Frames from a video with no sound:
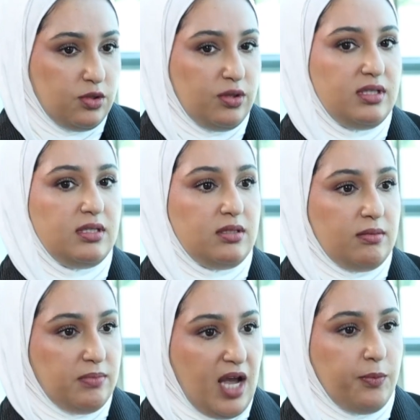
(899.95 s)
So this is
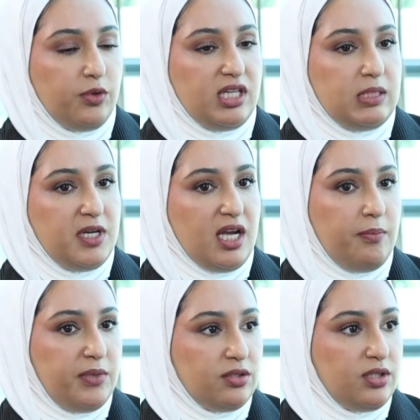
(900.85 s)
hypoglycemia
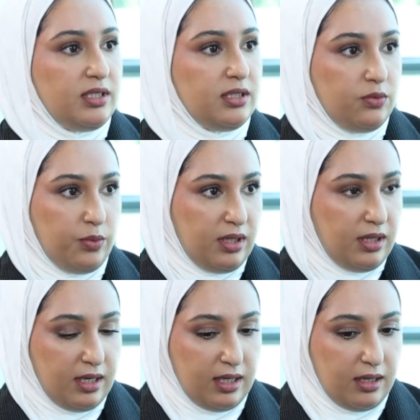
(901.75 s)
can be treated with
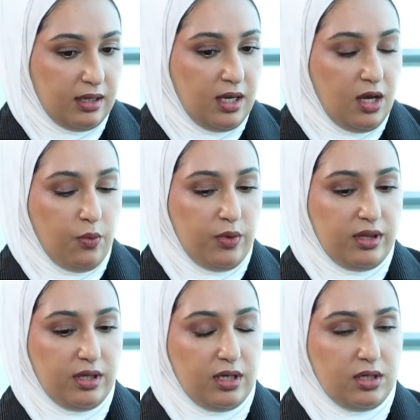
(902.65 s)

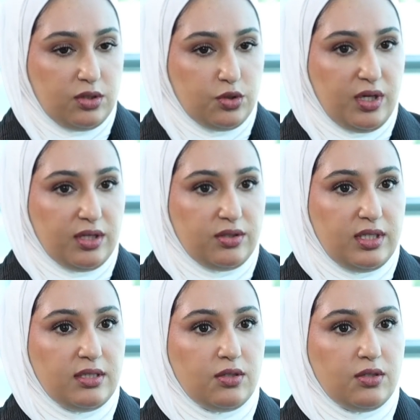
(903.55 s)
sugar drinks